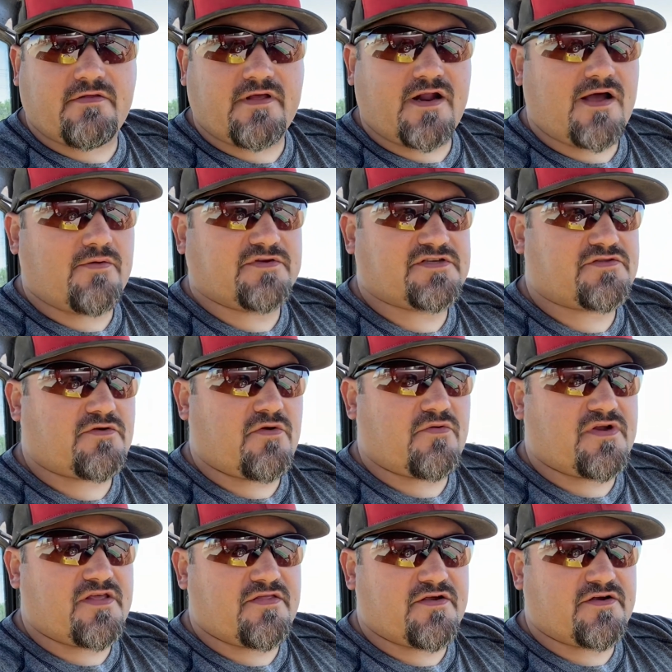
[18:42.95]
that I was
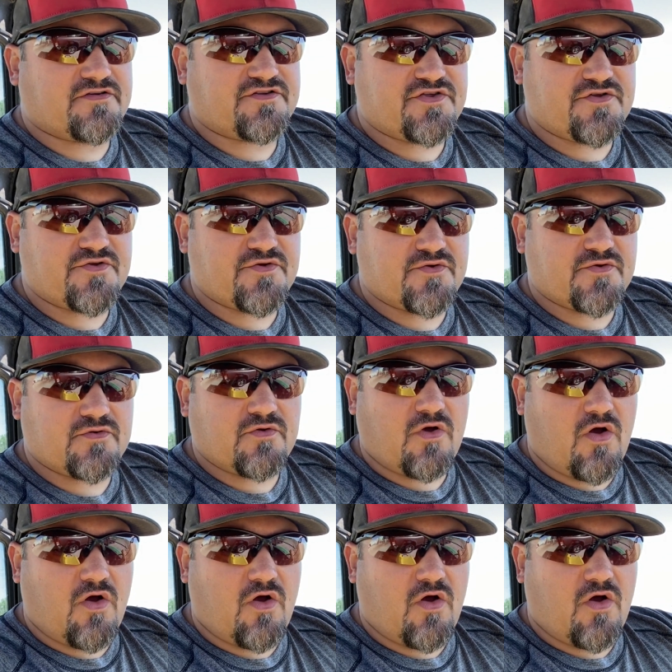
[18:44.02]
throwing in there too.